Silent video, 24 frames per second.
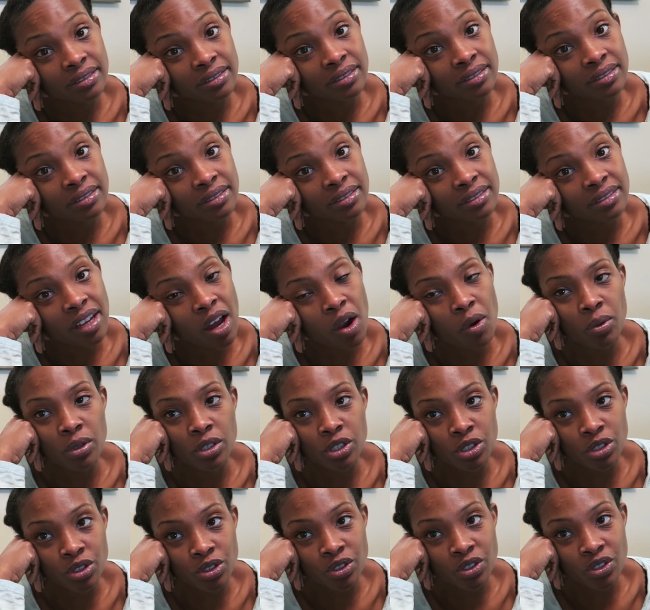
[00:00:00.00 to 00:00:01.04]
That's awesome. Oh,
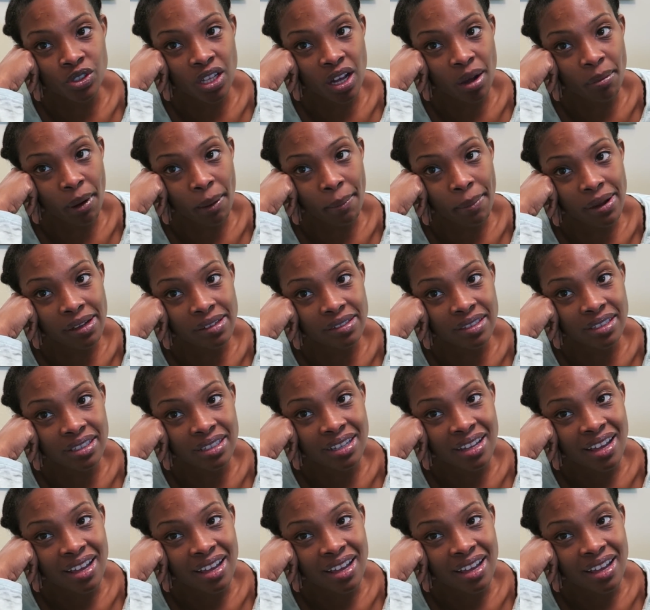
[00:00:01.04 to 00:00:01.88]
what you do? You saw my post.